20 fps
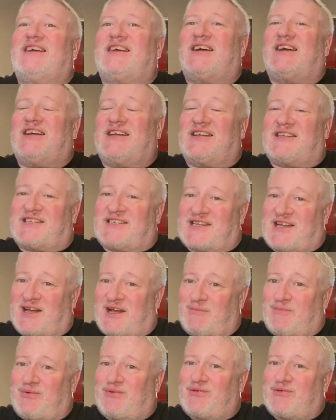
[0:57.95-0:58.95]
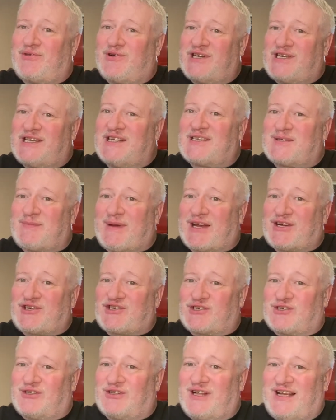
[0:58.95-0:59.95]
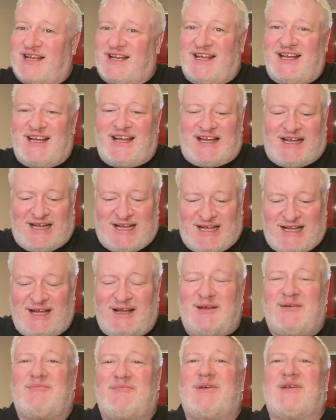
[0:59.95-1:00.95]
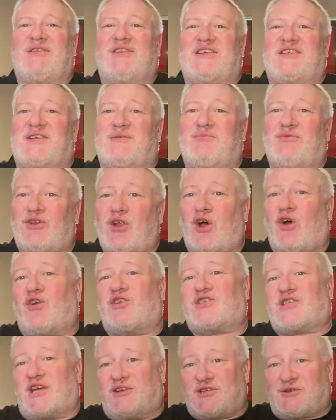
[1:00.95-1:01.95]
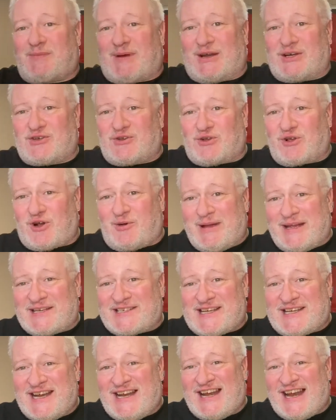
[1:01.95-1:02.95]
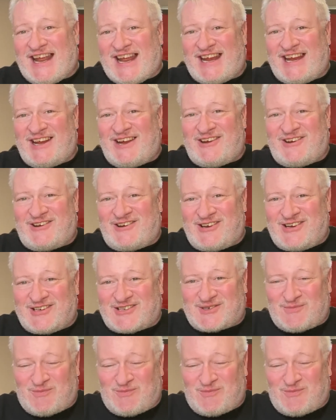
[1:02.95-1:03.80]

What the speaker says: It's pretty special. There's some not so special comics in here as